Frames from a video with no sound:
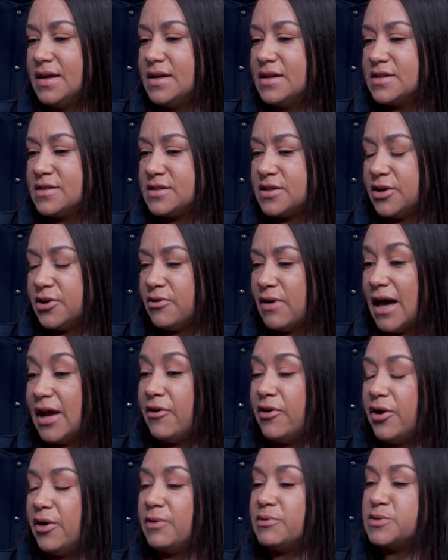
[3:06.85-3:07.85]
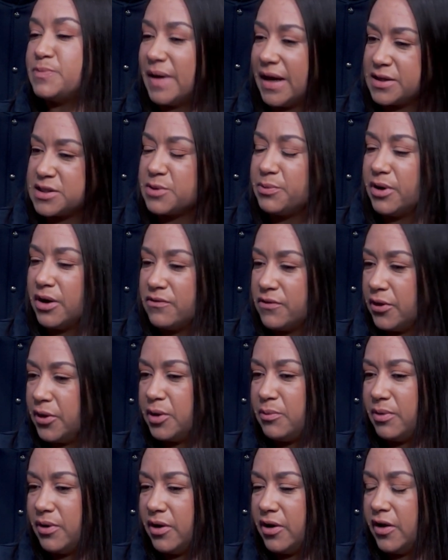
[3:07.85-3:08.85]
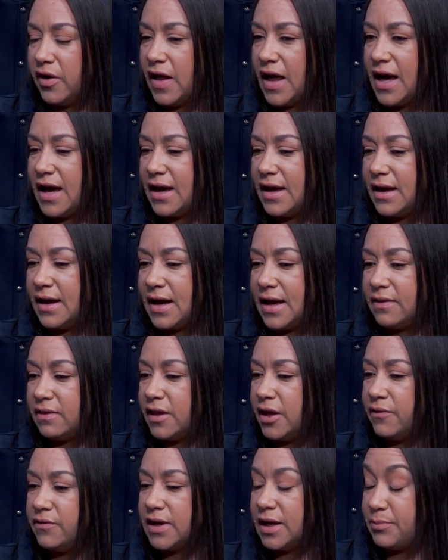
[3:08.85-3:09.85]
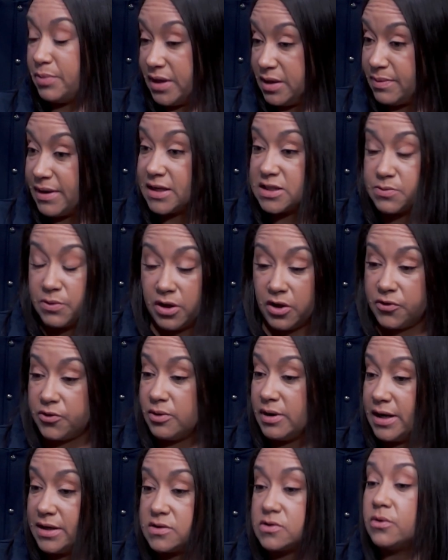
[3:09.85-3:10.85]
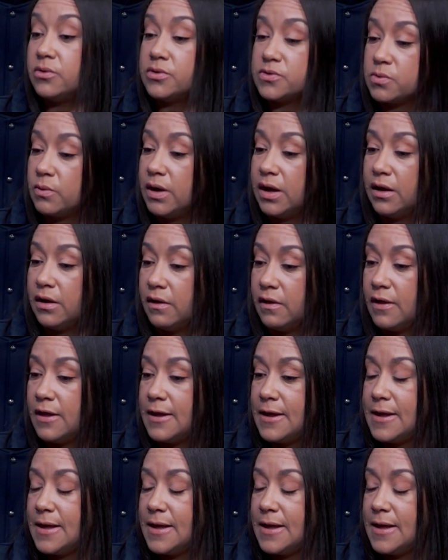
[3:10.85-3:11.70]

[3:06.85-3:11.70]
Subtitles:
So I don't know. It was basketball and volleyball. I played basketball through high school as well.